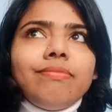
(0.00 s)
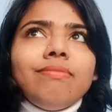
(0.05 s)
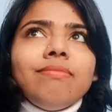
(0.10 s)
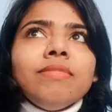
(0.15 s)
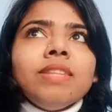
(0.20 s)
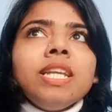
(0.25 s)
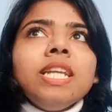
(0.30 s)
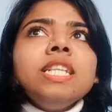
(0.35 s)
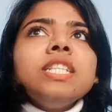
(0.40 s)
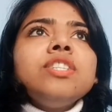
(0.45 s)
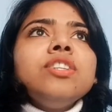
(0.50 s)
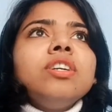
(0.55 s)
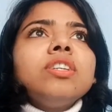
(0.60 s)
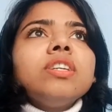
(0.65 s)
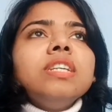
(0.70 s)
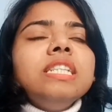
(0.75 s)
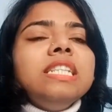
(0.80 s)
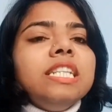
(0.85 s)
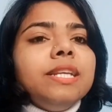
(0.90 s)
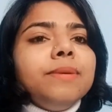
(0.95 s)

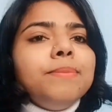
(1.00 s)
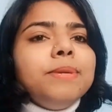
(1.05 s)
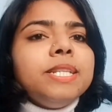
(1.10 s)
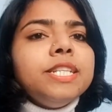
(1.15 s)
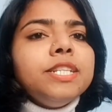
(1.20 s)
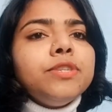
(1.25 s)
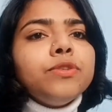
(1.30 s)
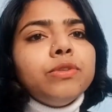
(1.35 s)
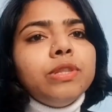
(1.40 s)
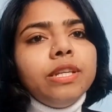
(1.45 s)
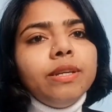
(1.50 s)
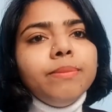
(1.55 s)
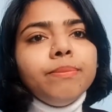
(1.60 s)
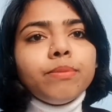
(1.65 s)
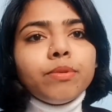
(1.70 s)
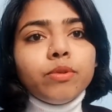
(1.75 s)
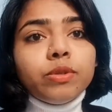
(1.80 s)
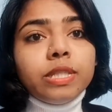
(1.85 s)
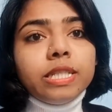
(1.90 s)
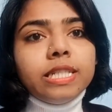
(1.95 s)
limited to the
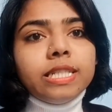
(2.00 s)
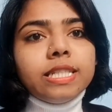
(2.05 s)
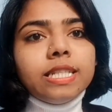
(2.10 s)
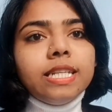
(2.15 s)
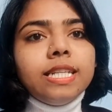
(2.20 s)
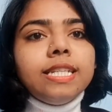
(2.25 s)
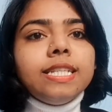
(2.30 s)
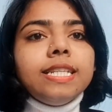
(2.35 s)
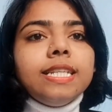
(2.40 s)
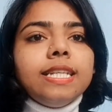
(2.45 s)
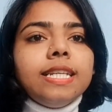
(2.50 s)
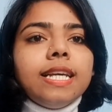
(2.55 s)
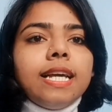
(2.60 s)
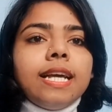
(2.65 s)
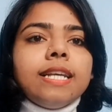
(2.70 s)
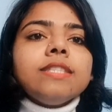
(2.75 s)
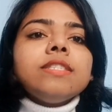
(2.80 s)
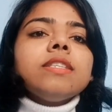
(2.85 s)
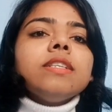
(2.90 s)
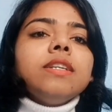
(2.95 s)
process. It
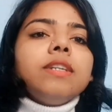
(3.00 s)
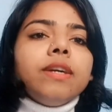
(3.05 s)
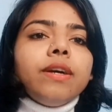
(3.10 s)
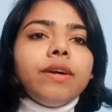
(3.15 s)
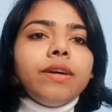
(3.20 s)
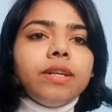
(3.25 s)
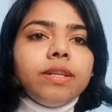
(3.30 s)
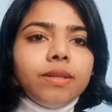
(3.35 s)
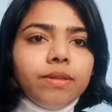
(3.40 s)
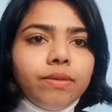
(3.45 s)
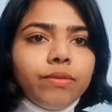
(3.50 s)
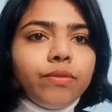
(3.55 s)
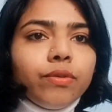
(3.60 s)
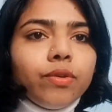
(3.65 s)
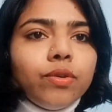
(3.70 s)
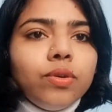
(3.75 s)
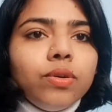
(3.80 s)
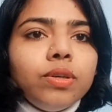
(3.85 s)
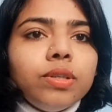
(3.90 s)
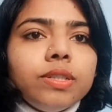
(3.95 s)
has
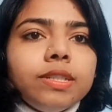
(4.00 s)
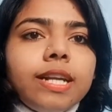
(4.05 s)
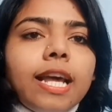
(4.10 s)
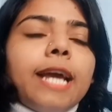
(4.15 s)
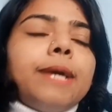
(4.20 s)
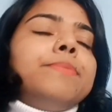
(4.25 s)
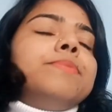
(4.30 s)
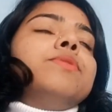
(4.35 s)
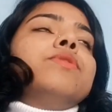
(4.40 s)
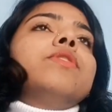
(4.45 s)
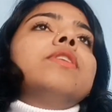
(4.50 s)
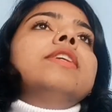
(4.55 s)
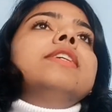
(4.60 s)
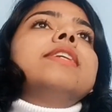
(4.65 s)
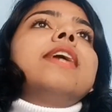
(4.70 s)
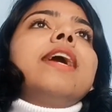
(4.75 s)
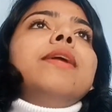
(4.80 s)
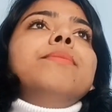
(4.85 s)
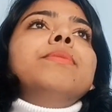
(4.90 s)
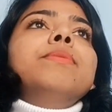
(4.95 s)
four types. Okay,
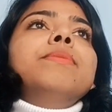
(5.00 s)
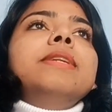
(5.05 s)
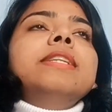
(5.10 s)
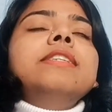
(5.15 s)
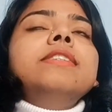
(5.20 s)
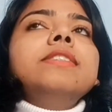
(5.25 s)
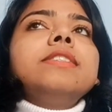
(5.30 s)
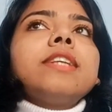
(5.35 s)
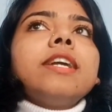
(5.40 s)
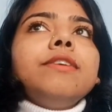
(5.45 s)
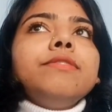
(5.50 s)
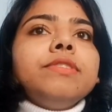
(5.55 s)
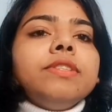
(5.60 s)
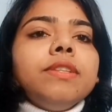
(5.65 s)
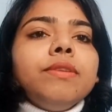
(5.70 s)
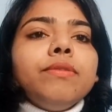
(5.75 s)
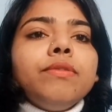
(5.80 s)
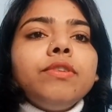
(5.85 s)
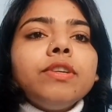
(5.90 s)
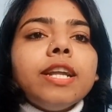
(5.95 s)
it can be mainly described
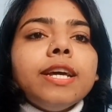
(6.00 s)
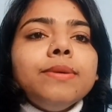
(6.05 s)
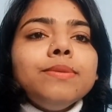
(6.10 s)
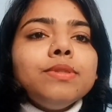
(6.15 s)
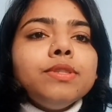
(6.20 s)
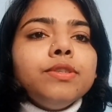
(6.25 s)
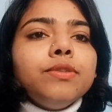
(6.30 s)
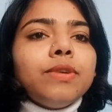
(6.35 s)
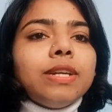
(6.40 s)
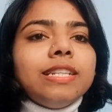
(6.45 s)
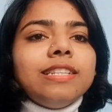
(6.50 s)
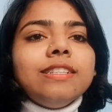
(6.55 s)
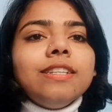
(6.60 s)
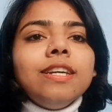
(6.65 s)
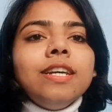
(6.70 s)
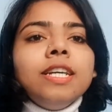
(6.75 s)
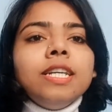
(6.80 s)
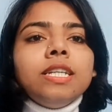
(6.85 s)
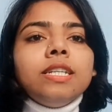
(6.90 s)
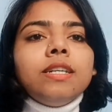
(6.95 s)
in the four types. You can
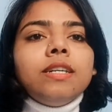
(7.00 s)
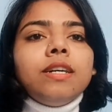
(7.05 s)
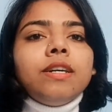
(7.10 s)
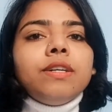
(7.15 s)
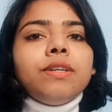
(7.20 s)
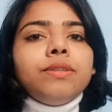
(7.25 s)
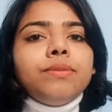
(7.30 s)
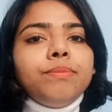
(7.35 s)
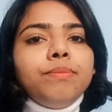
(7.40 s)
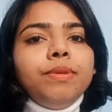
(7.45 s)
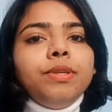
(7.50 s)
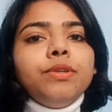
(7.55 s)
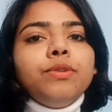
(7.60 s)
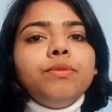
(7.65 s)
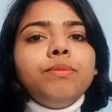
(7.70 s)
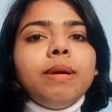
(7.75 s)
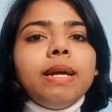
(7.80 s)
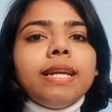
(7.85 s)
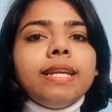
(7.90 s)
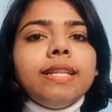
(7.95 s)

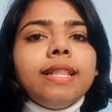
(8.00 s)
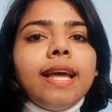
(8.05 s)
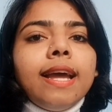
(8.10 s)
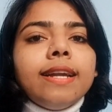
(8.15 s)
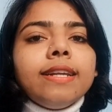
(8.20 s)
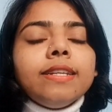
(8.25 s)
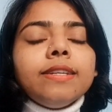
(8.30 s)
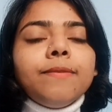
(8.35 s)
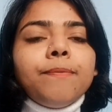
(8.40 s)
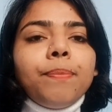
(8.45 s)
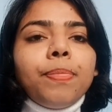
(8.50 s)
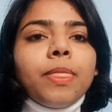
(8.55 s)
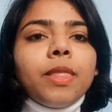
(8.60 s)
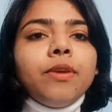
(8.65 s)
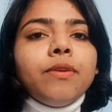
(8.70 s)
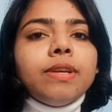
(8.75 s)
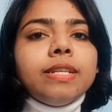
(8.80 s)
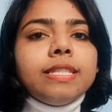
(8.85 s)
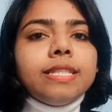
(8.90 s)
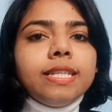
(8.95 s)
view my that
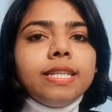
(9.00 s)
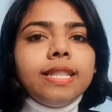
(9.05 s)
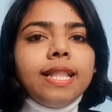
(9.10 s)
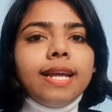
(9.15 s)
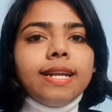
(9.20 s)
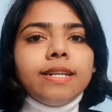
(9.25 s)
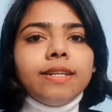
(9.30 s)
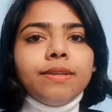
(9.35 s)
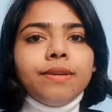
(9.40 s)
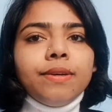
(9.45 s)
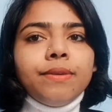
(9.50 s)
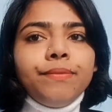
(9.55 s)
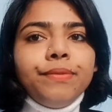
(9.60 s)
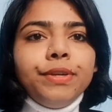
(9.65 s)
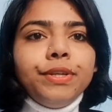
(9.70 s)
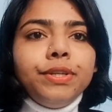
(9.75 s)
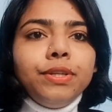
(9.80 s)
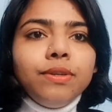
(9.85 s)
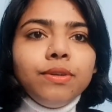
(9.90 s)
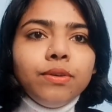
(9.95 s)
you can see that
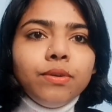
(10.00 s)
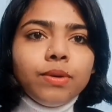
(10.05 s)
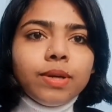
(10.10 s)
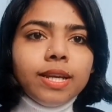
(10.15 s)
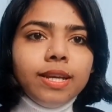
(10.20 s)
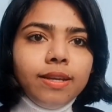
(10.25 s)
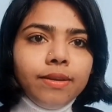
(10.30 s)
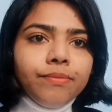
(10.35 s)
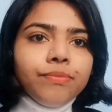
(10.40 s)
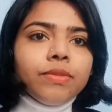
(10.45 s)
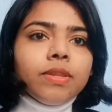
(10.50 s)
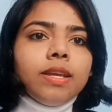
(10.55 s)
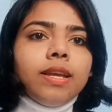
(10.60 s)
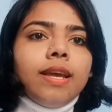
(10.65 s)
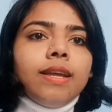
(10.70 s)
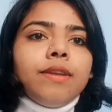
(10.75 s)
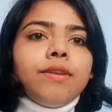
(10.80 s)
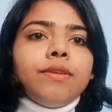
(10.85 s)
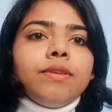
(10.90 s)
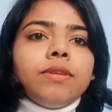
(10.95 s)
video. Okay,
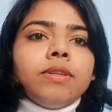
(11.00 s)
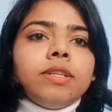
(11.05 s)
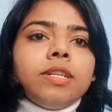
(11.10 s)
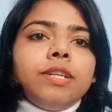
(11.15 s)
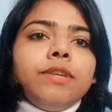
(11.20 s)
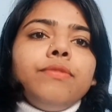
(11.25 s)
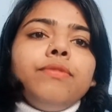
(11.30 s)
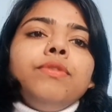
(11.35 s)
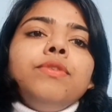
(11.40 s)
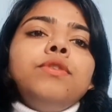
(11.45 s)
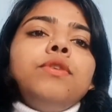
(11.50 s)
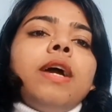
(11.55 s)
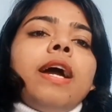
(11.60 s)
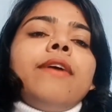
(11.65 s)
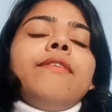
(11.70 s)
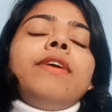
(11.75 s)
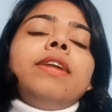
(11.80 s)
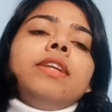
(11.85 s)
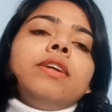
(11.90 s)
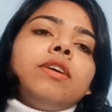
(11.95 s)
and if you
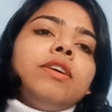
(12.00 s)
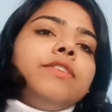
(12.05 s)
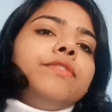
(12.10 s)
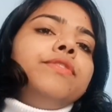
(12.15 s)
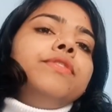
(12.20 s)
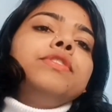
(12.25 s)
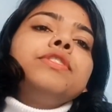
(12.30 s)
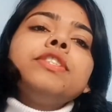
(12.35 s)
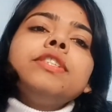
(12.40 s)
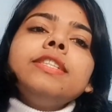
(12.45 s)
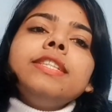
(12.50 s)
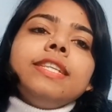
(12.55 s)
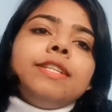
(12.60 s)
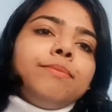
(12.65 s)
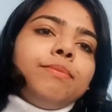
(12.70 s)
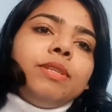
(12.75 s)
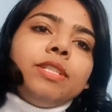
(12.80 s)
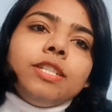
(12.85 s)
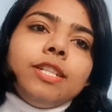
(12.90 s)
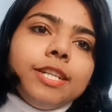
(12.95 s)
have any confusion,
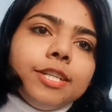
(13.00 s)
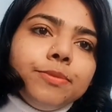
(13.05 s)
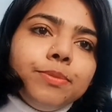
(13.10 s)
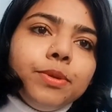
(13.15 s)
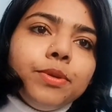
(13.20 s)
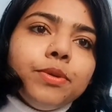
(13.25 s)
then please let me